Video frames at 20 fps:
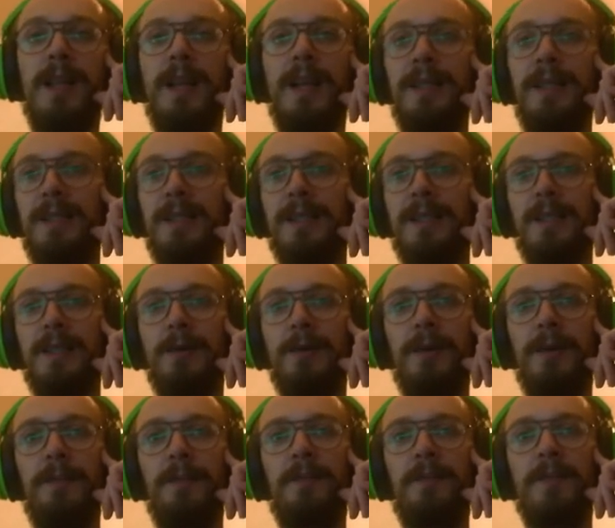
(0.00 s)
unnecessary.
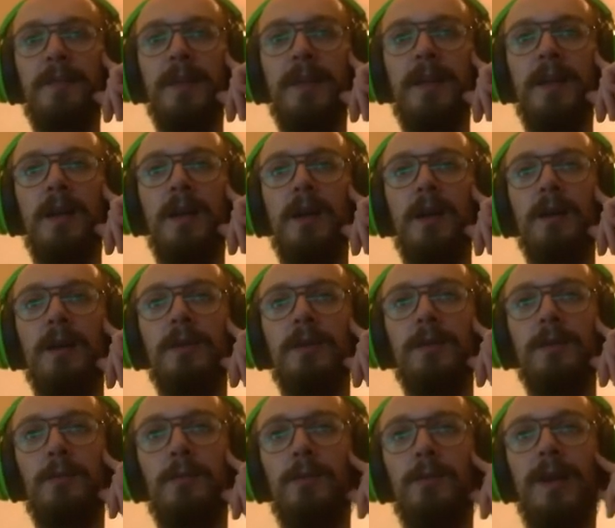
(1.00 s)

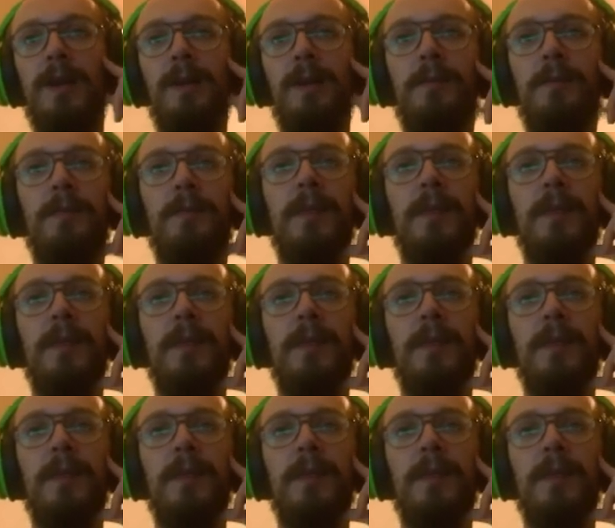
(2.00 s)
So Rel.